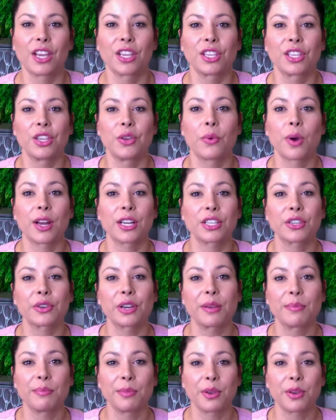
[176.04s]
You want to
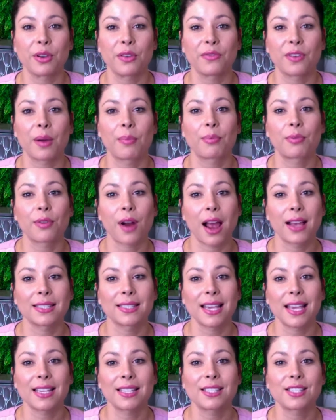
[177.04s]
remove
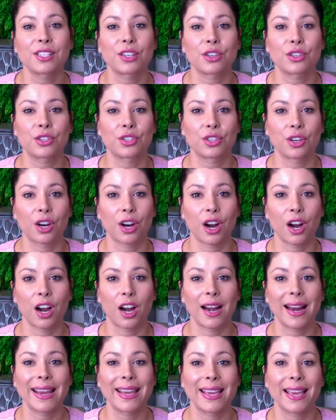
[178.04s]
processed
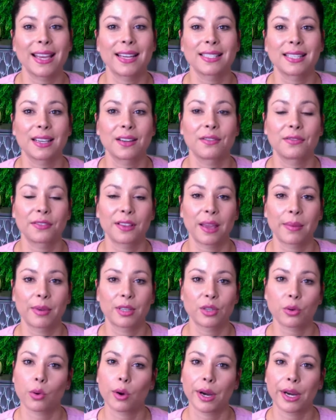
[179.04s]
sugar and
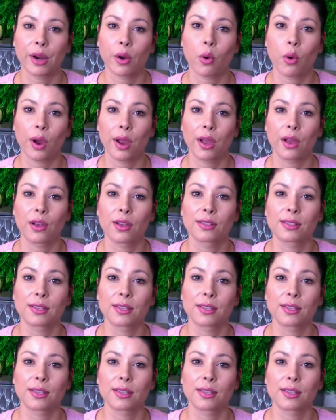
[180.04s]
inflammatory oils.